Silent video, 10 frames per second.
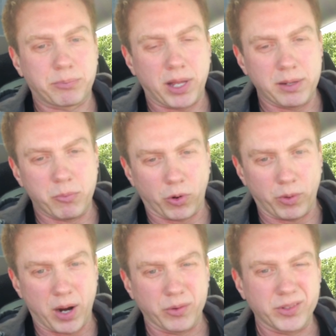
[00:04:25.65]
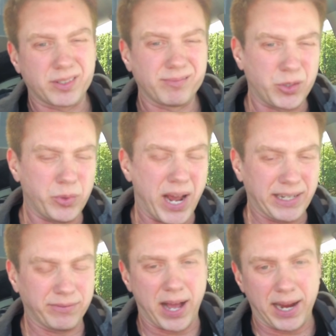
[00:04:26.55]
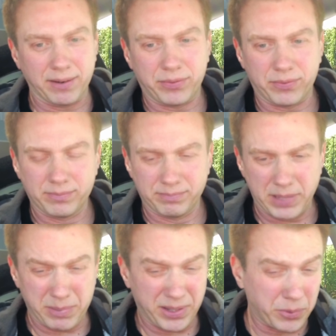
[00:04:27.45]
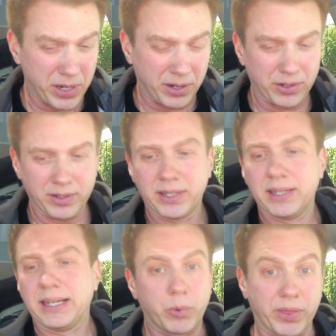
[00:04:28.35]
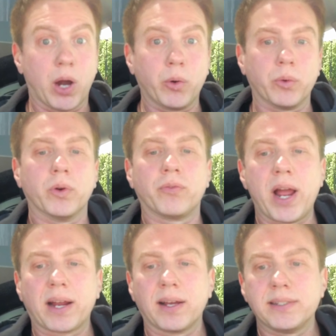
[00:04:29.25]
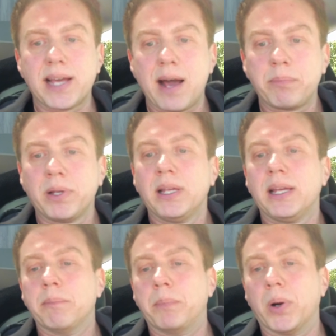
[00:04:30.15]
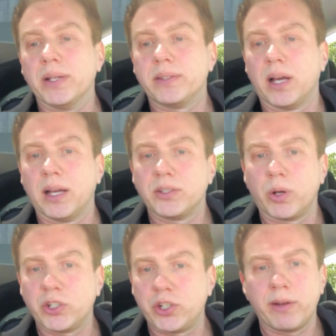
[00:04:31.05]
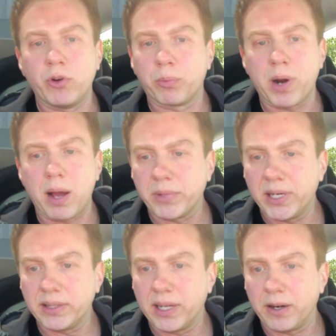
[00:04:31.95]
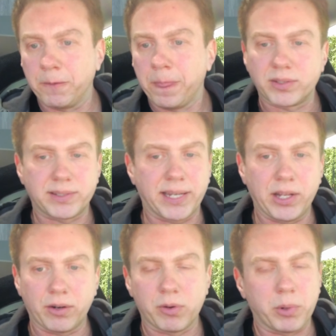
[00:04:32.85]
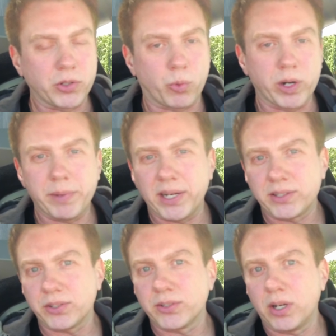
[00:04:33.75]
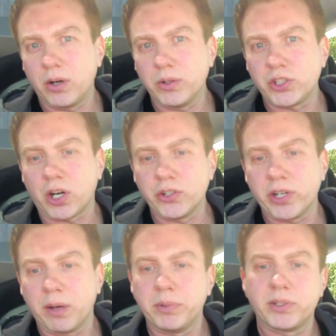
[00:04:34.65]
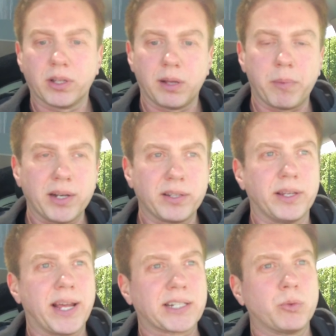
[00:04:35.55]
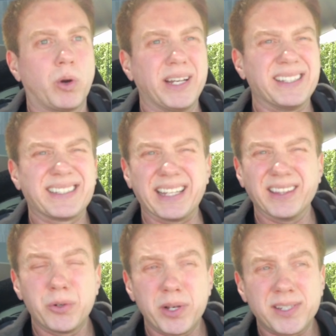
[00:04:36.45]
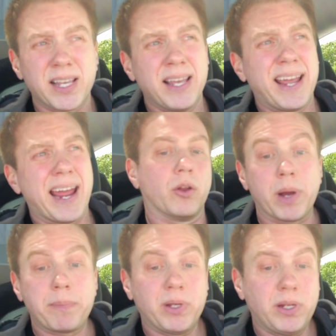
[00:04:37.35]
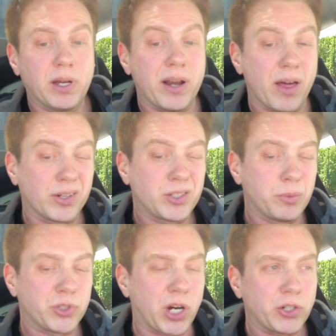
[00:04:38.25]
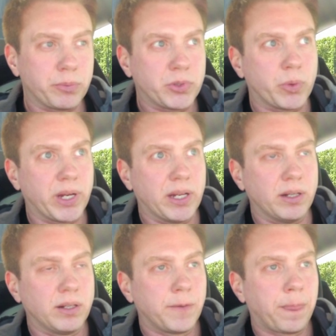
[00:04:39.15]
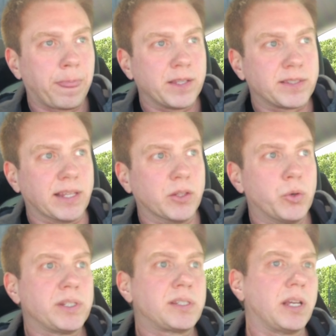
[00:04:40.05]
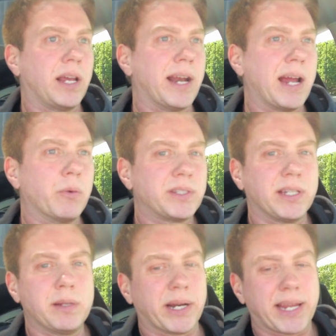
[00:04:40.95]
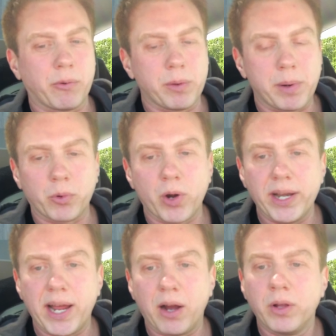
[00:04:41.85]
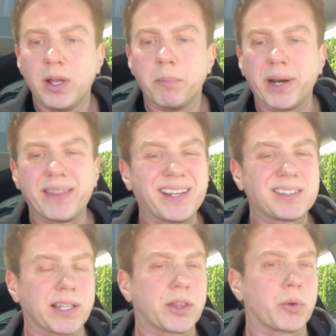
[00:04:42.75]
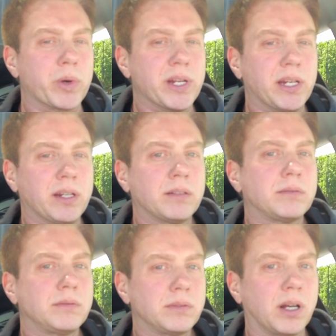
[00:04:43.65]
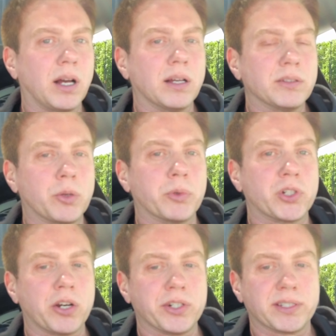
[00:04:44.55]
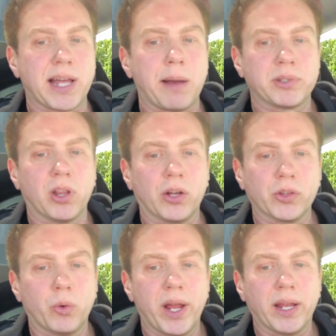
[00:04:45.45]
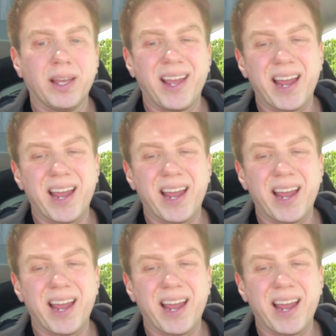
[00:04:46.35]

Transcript: It's probably more around two ninety-five, maybe three hundred without a roof rack on top. But uh, so I should have no problem getting there. I'll stay there for about twenty minutes or so and charge up until I'm on to the next one in Saint Louis. There might be another supercharger between Saint Louis and Iowa City, but I can't remember right now. But I think it's like three uh, supercharging stops along the way.